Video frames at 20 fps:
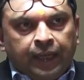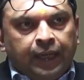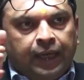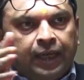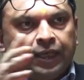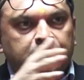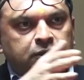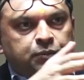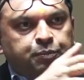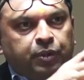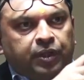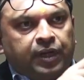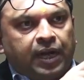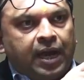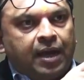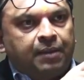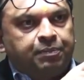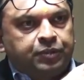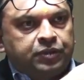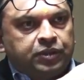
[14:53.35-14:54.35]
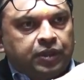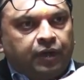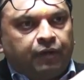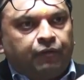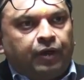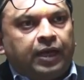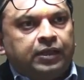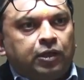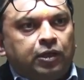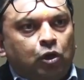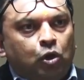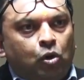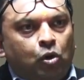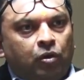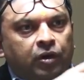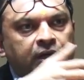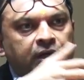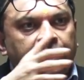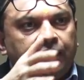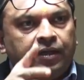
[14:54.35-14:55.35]
is perhaps at the
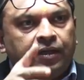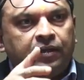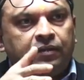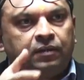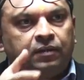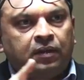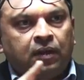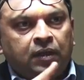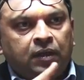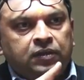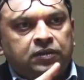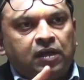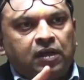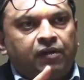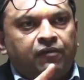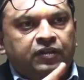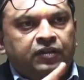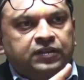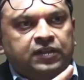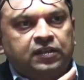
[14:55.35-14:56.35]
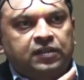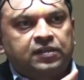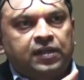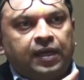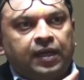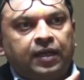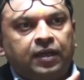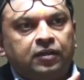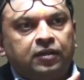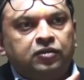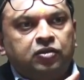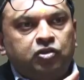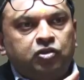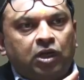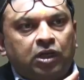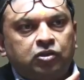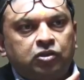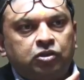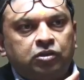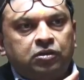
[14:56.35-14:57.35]
lower end in services like
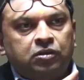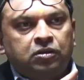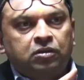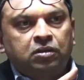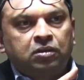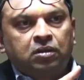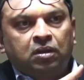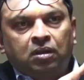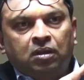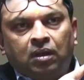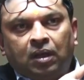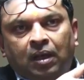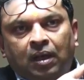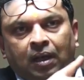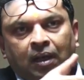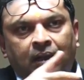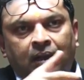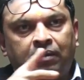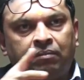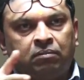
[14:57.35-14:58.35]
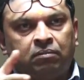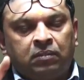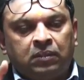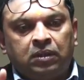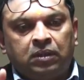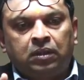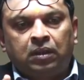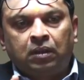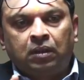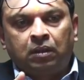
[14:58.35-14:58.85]
construction and